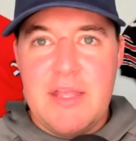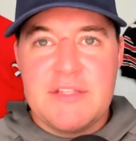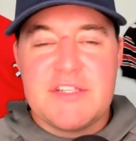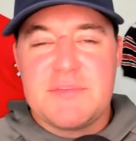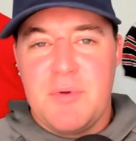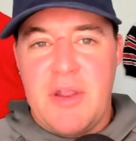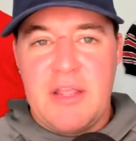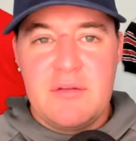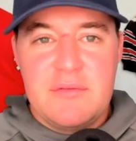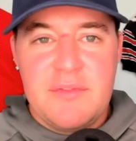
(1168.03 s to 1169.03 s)
it's
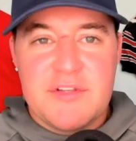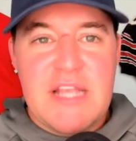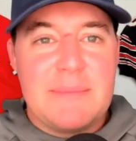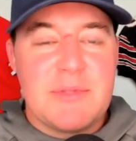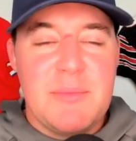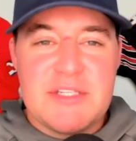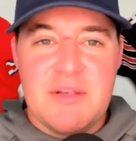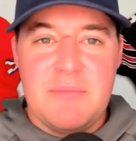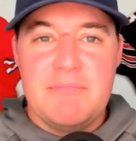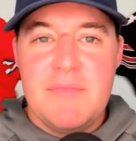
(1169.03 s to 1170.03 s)
spring. There's
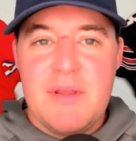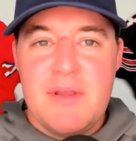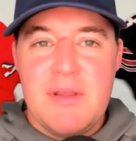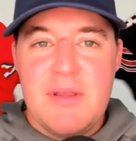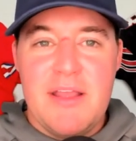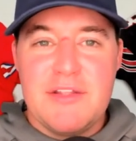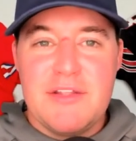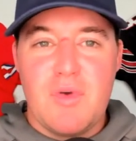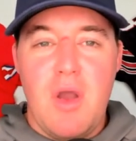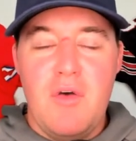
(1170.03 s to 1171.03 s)
optimism in
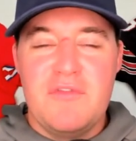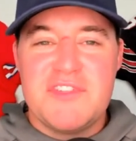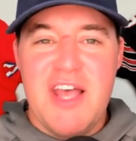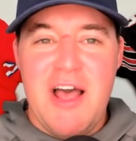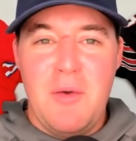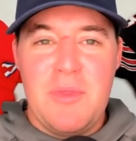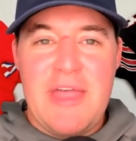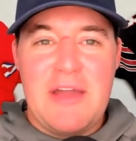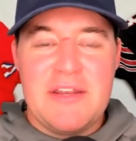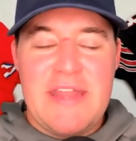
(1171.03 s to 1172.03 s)
droves,
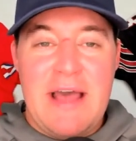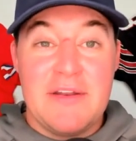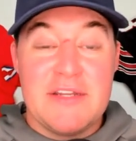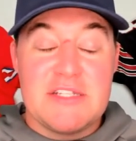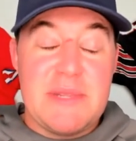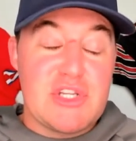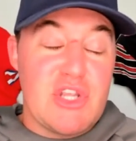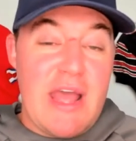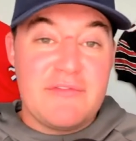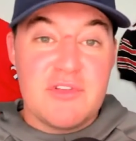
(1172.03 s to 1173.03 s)
without a doubt, and
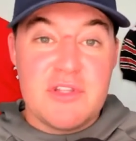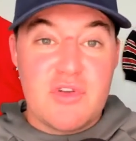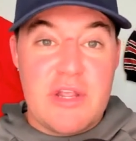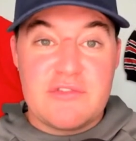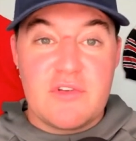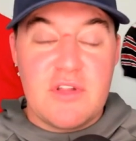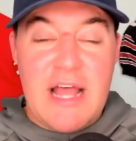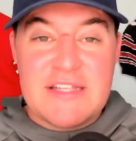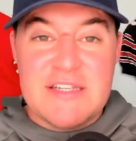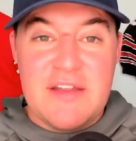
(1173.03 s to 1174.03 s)
especially after the transfer
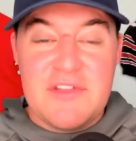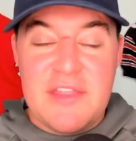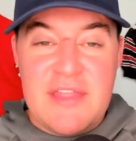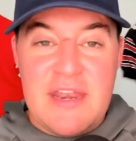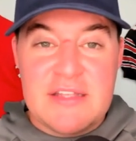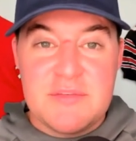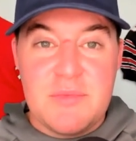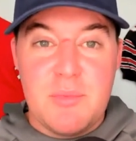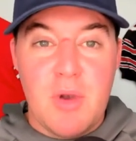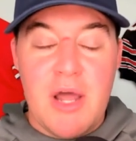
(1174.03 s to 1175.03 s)
class and everything that
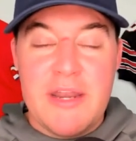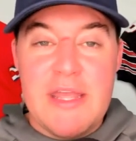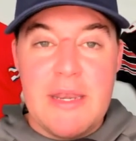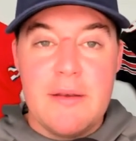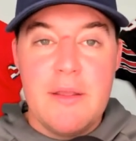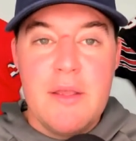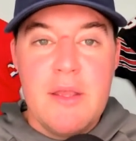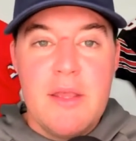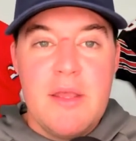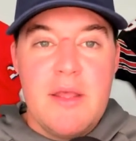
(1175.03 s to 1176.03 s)
SMU brought in.
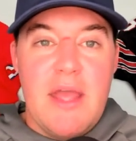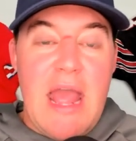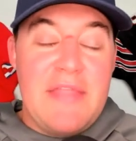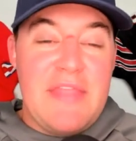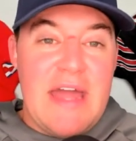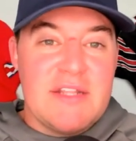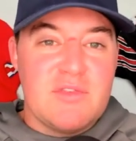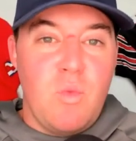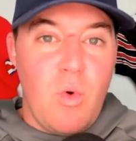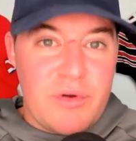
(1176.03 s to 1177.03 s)
And that is
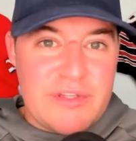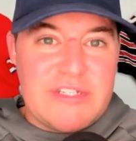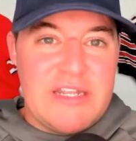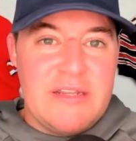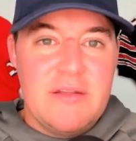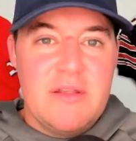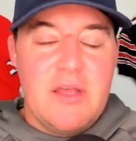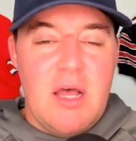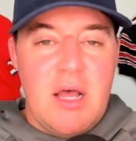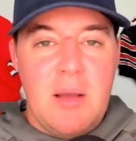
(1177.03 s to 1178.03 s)
warranted
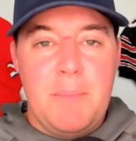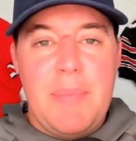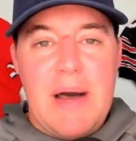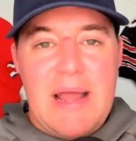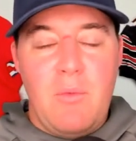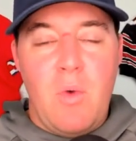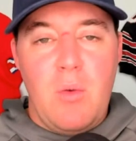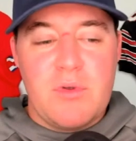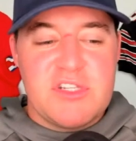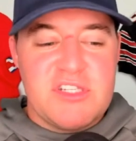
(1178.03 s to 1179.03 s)
by what
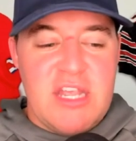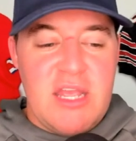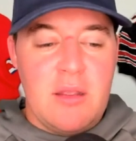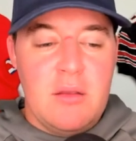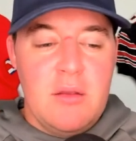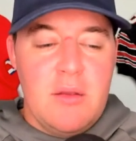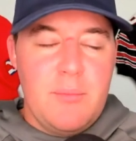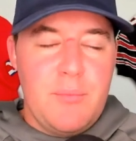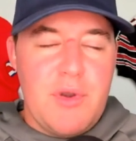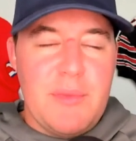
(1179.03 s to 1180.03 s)
we're seeing
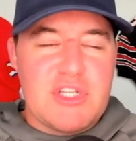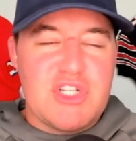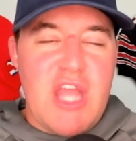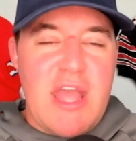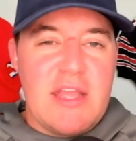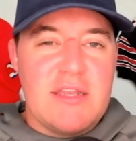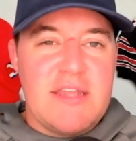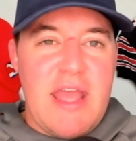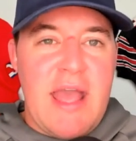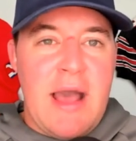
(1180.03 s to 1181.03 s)
pretty much day in,
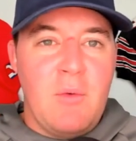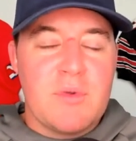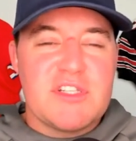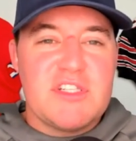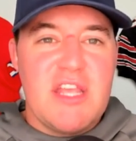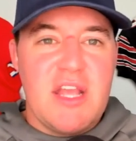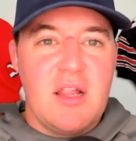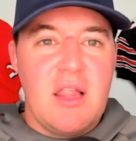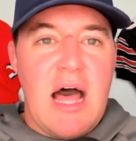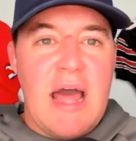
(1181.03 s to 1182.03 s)
day out. We're seeing a
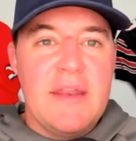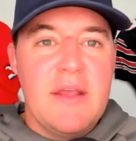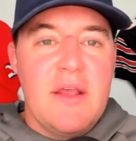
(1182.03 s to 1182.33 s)
lot